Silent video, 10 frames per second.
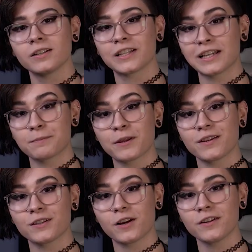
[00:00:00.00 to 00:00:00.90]
So let's put
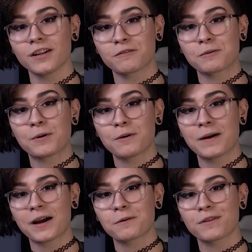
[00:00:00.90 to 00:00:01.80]
these on and report
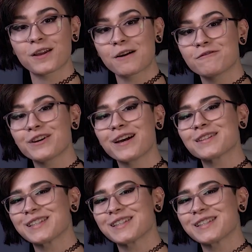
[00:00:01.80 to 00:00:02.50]
back with the comfort and the